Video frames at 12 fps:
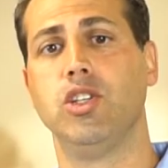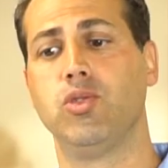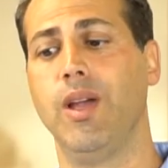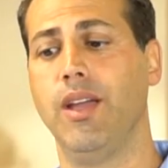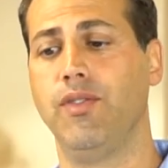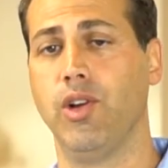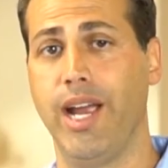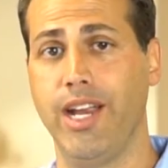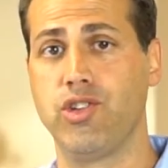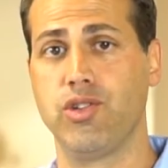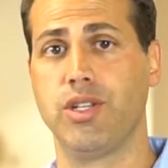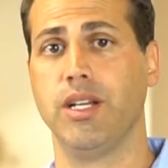This way, if you're
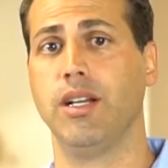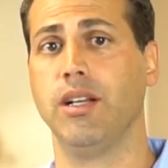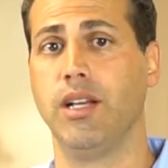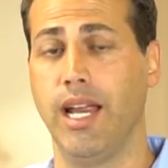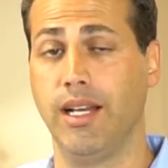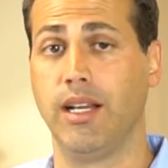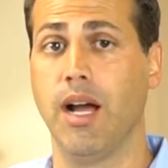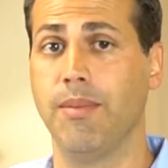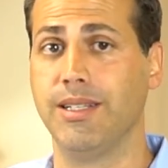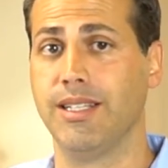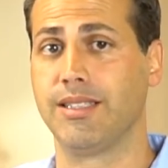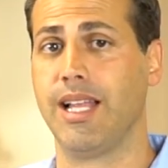interested in
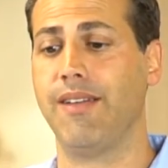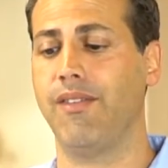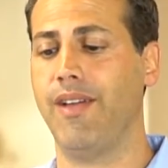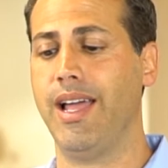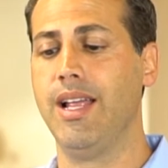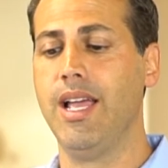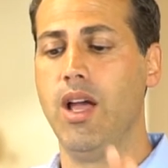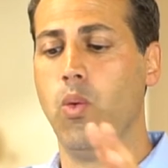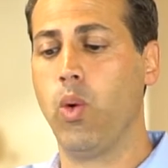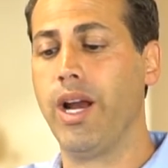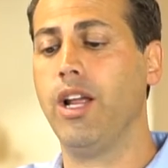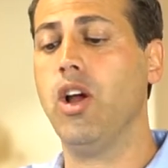coming to this live event,
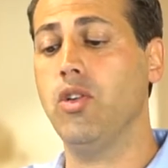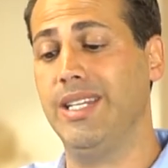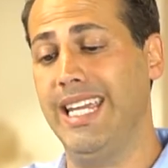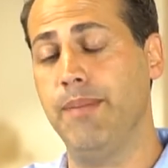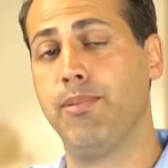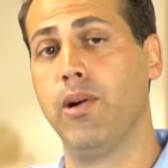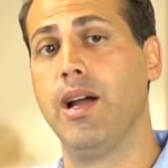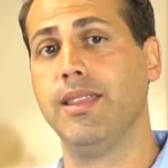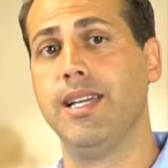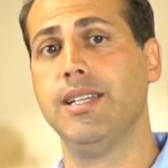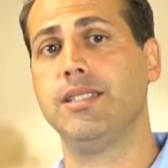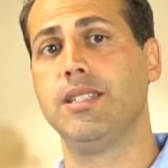we're gonna go deeper on
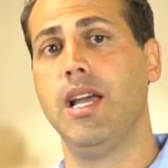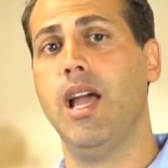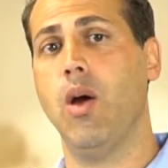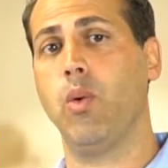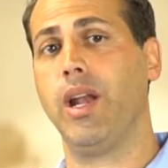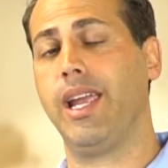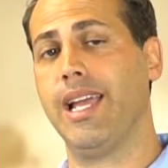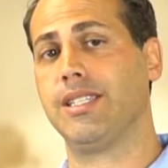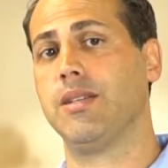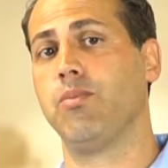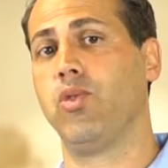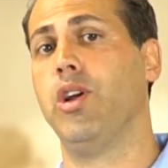this, and we're gonna get
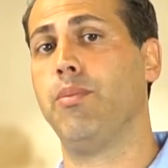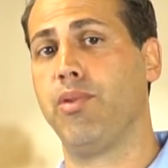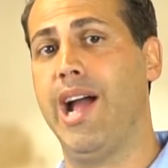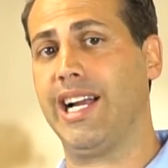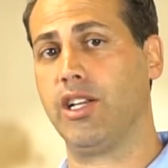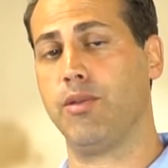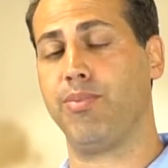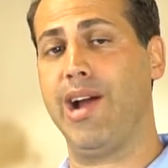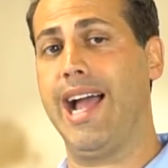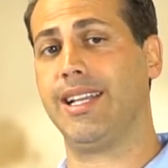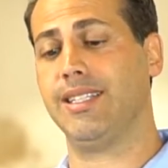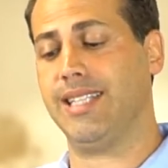some real practical
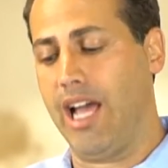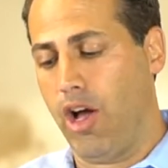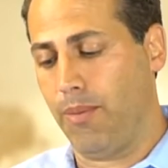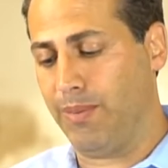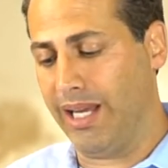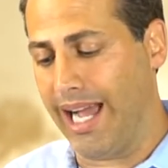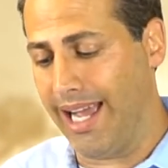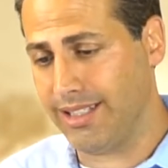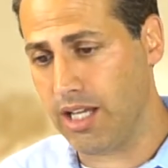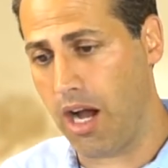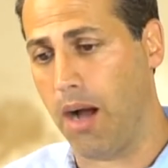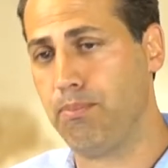practice to help you
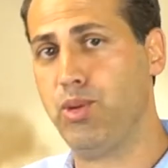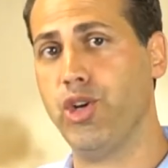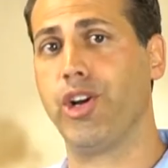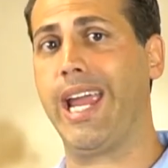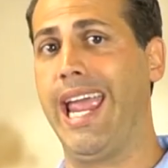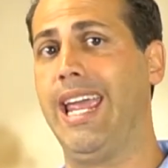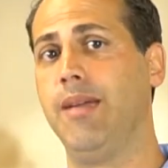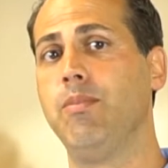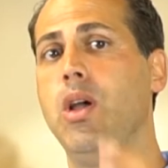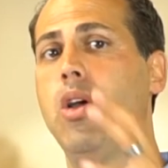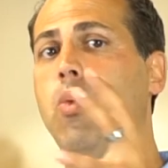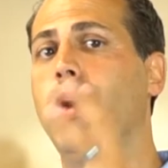guys up your game
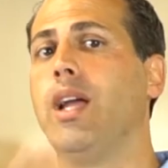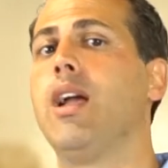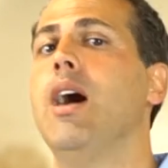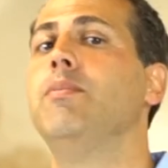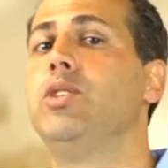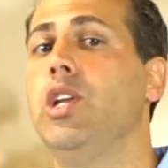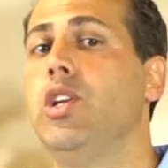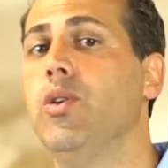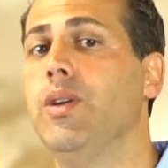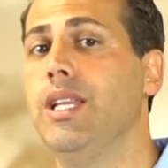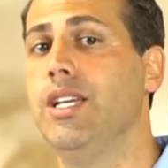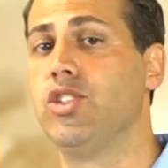when it comes to
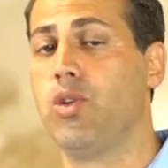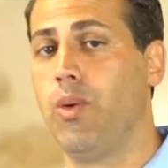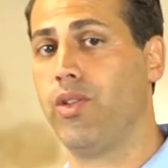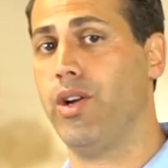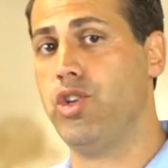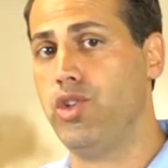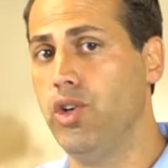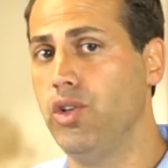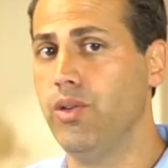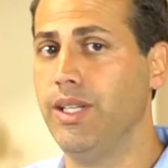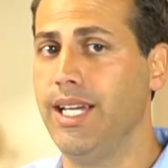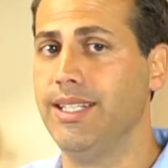doing these. So whether it's you
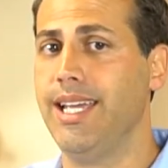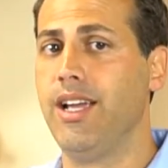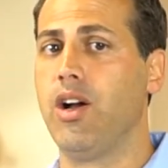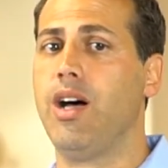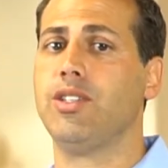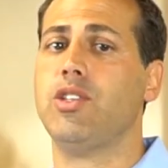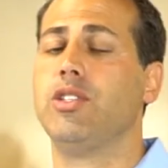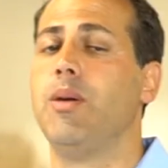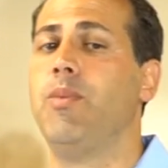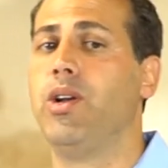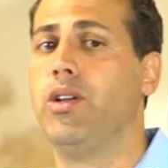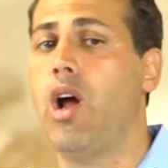doing the intake calls on
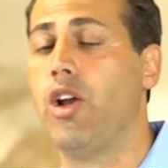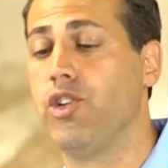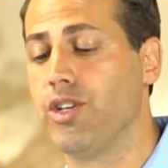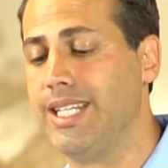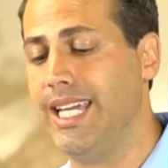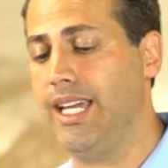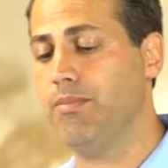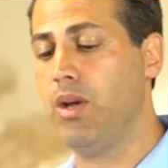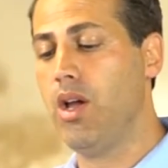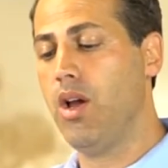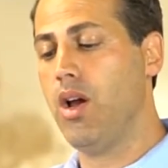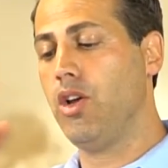someone on your team,
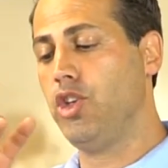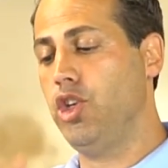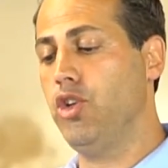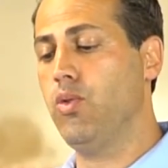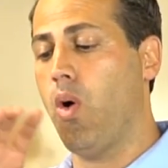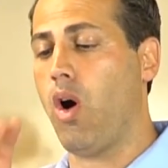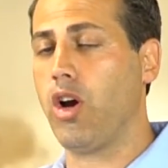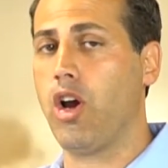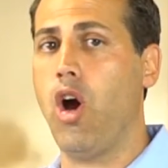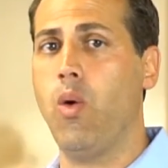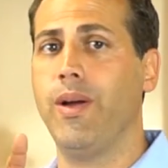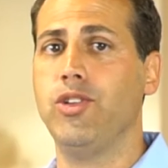you are
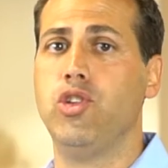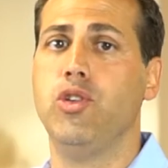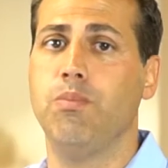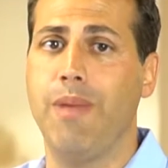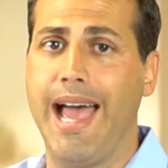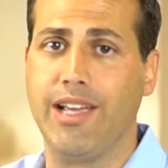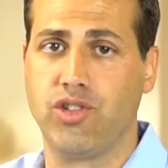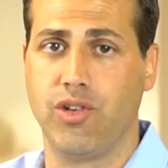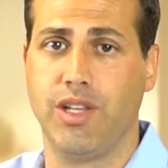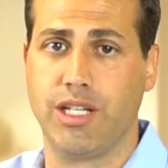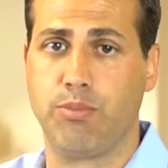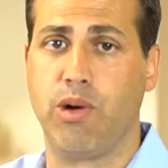going to
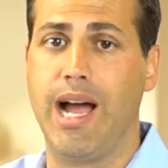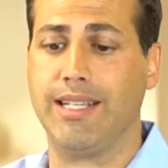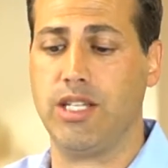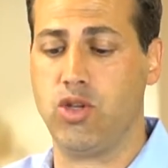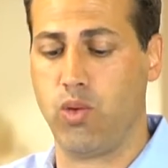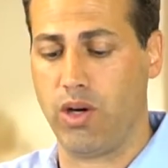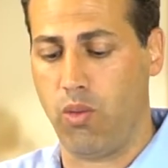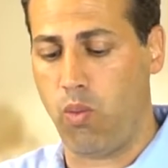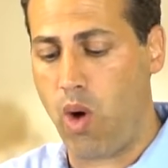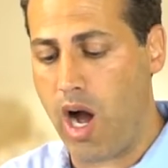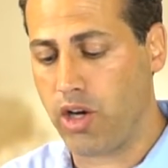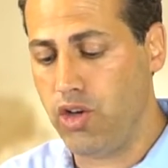master this process. We're
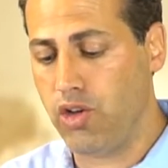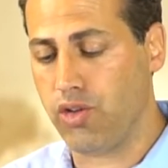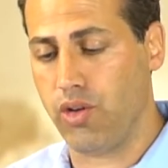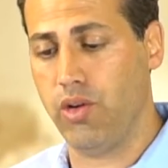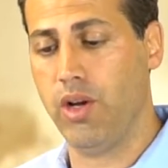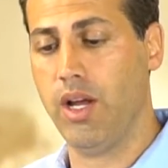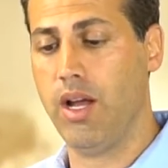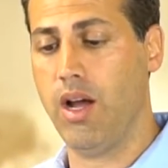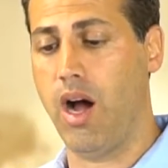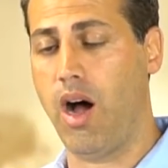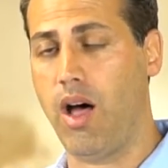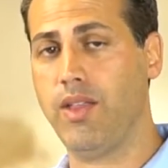gonna walk you through
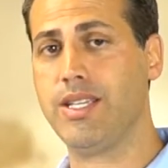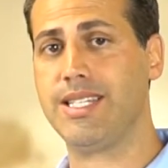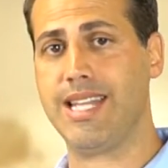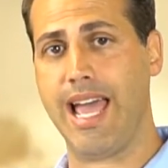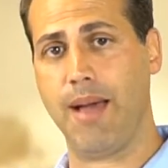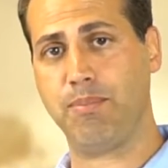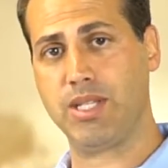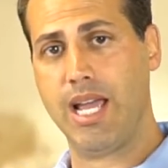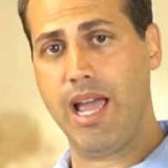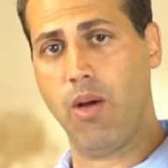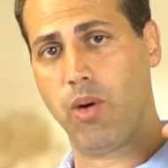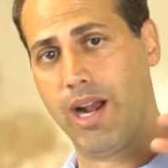all the steps,
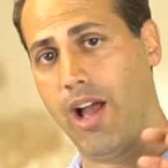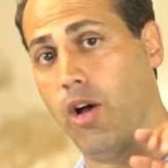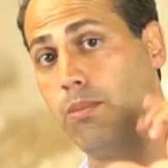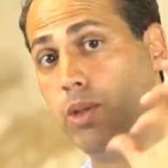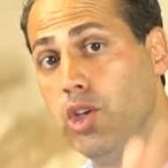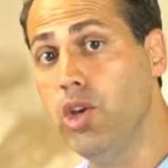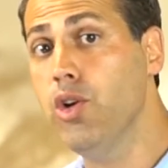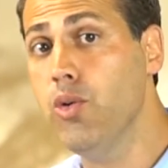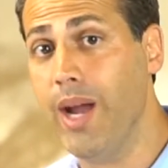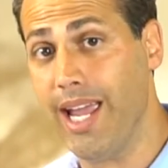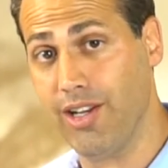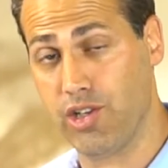and we're gonna help
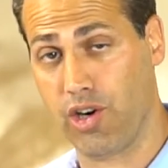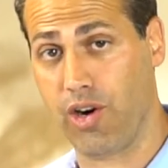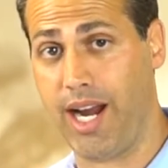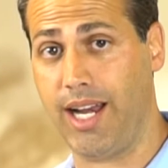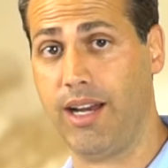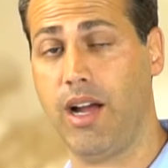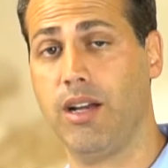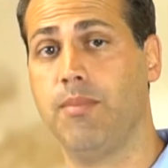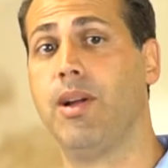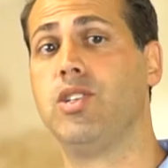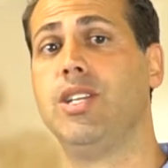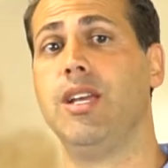you integrate it on a
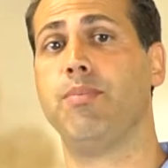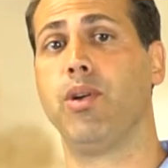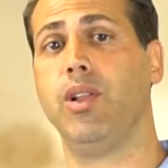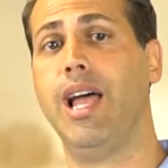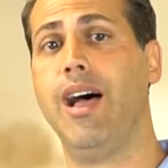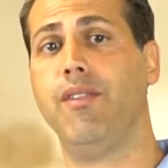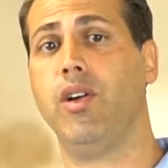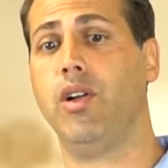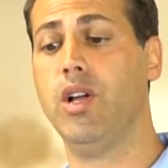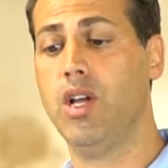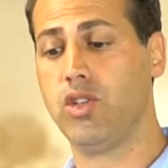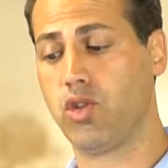much deeper
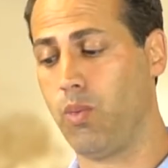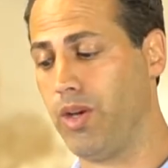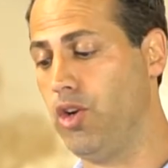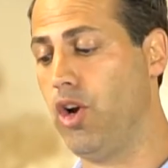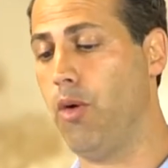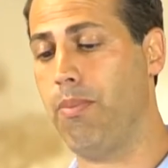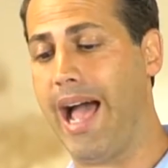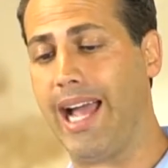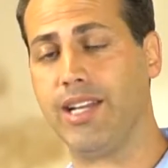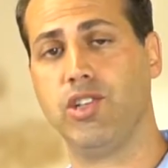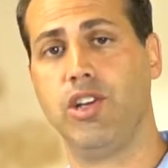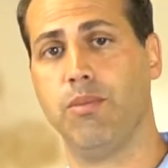level, so when you go
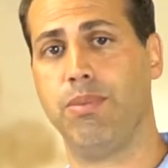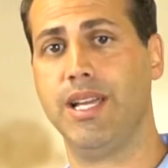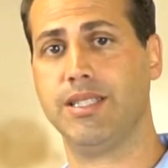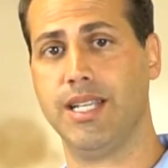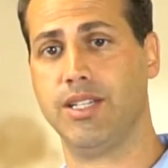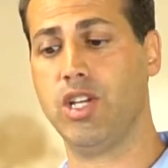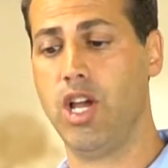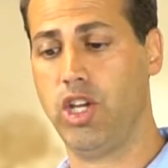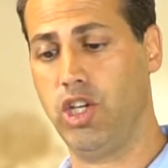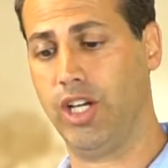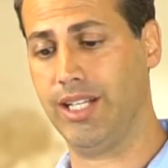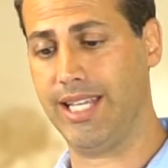back into your business,
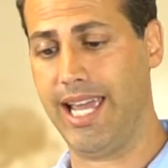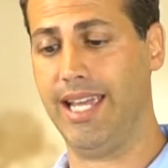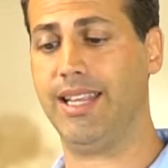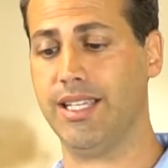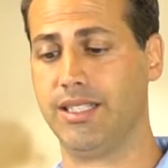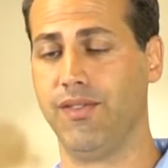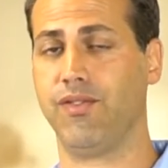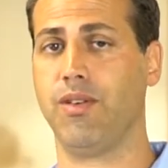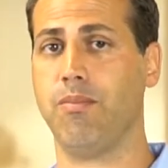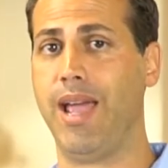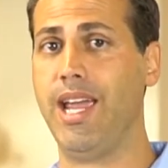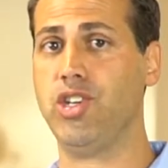you can take this
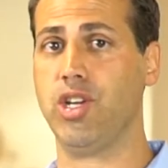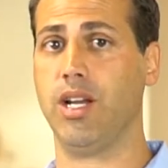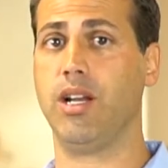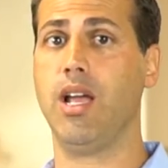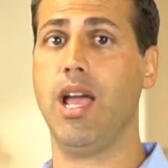information